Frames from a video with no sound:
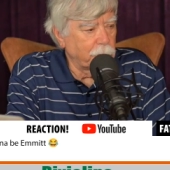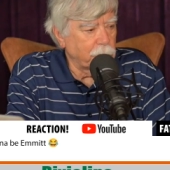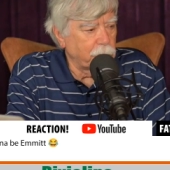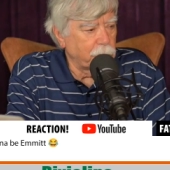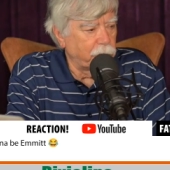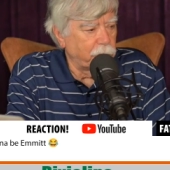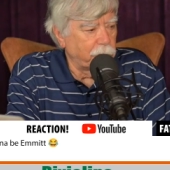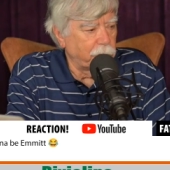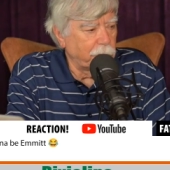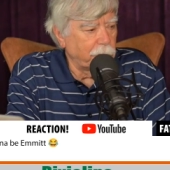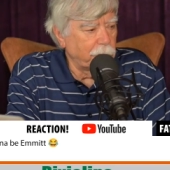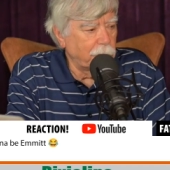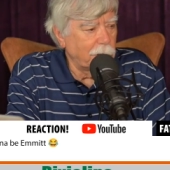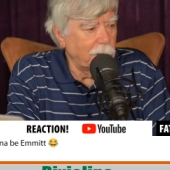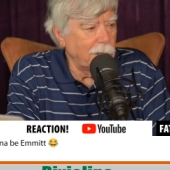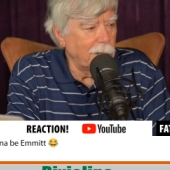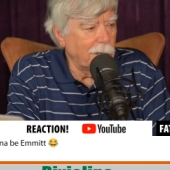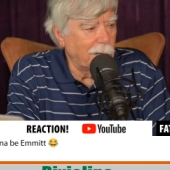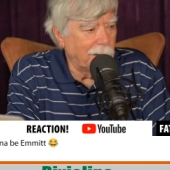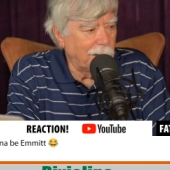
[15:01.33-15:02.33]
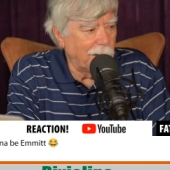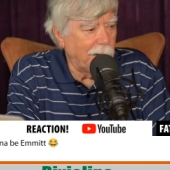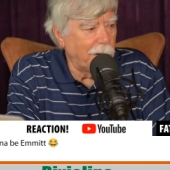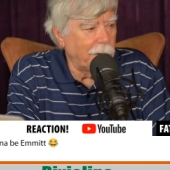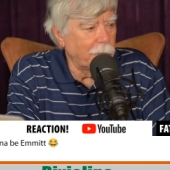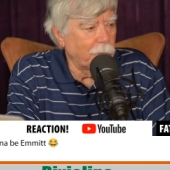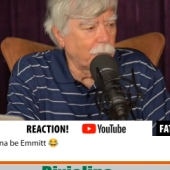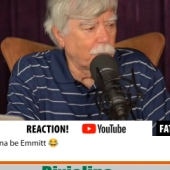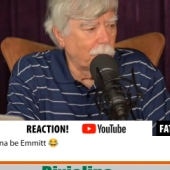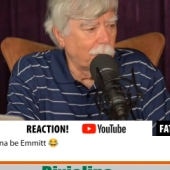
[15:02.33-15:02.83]
of age. He had
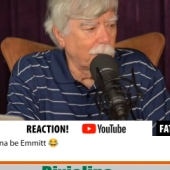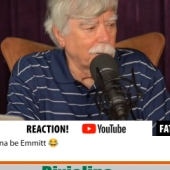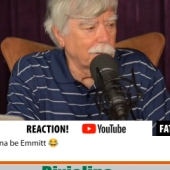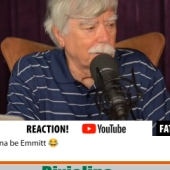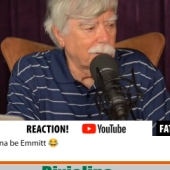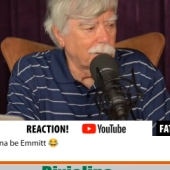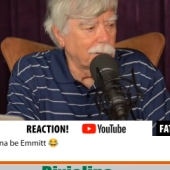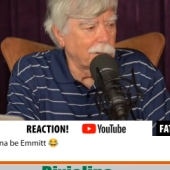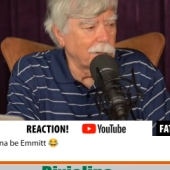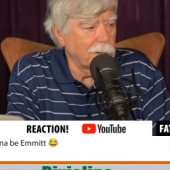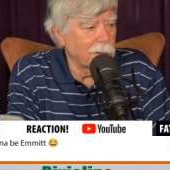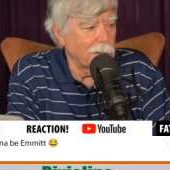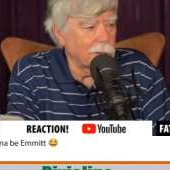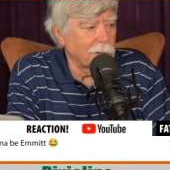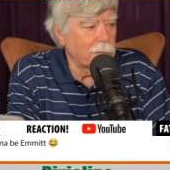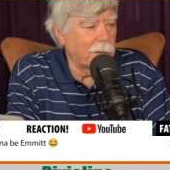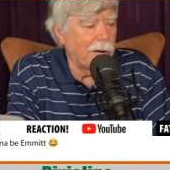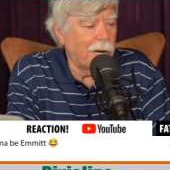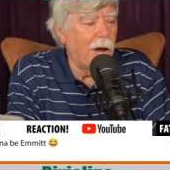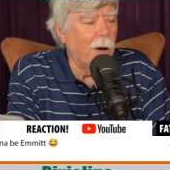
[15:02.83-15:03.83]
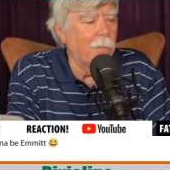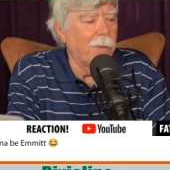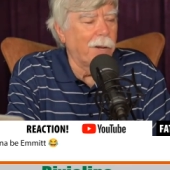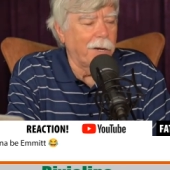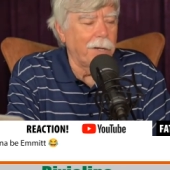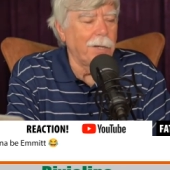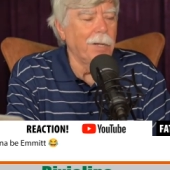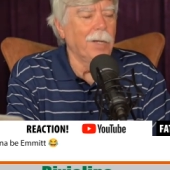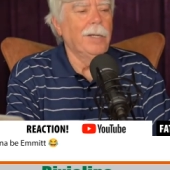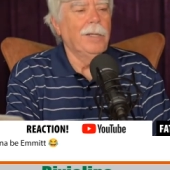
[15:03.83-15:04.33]
eight rugged seasons. But how
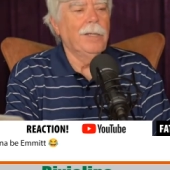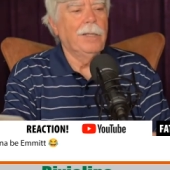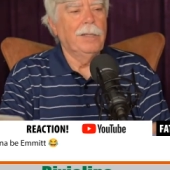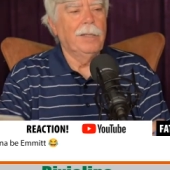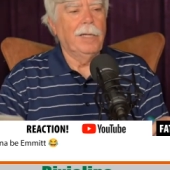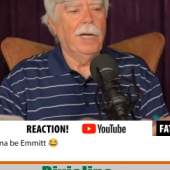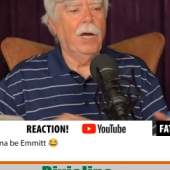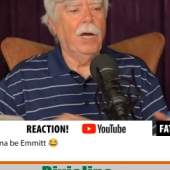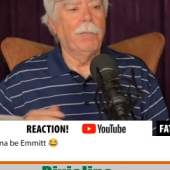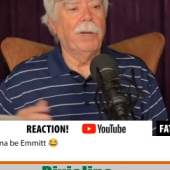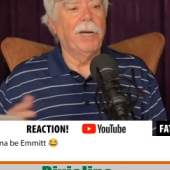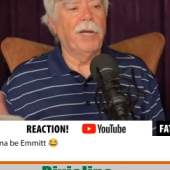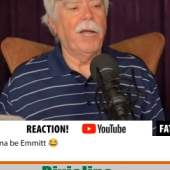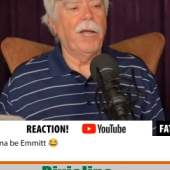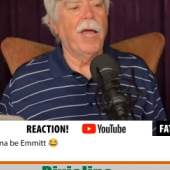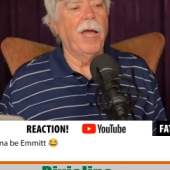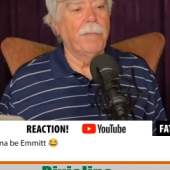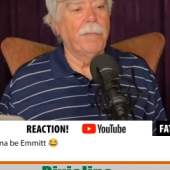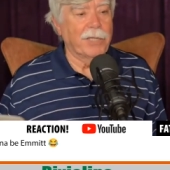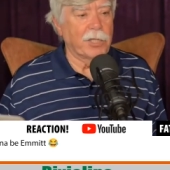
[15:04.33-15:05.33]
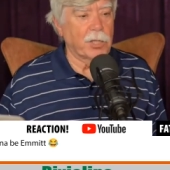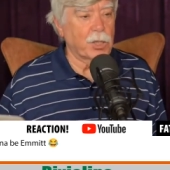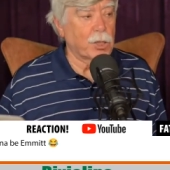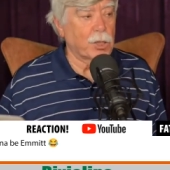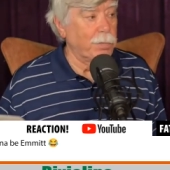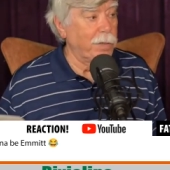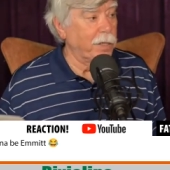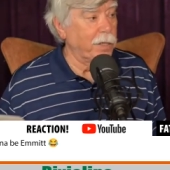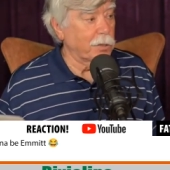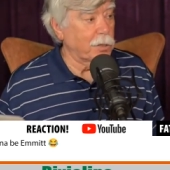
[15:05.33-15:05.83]
many, how many Emmett
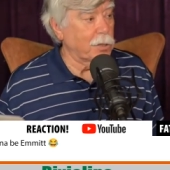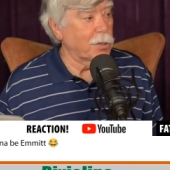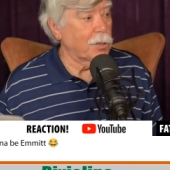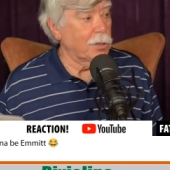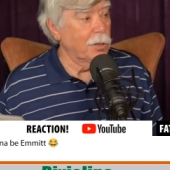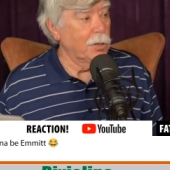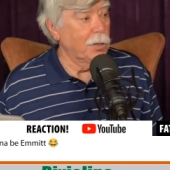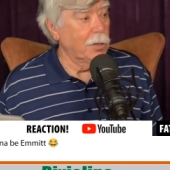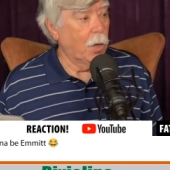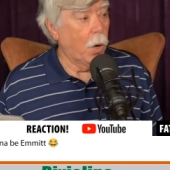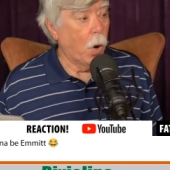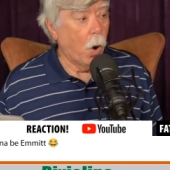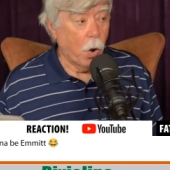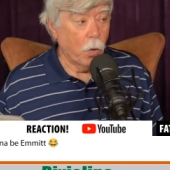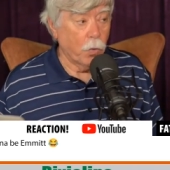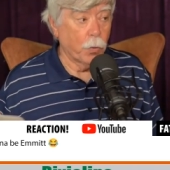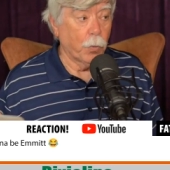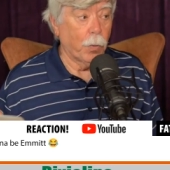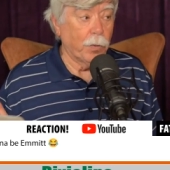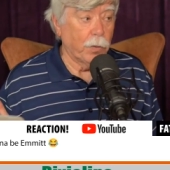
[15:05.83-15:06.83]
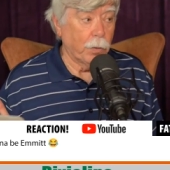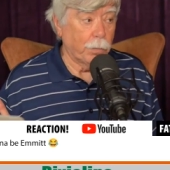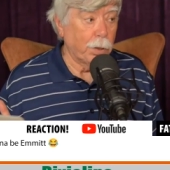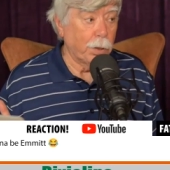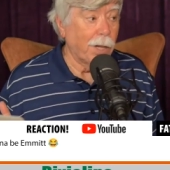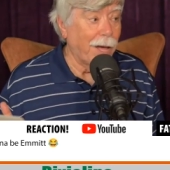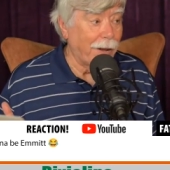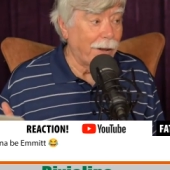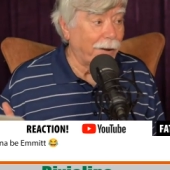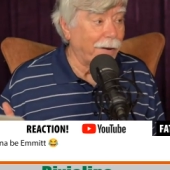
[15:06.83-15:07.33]
Smiths are there on the
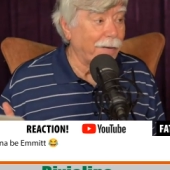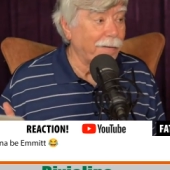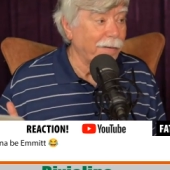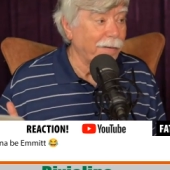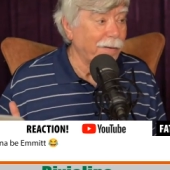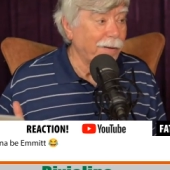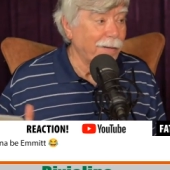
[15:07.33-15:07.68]
planet?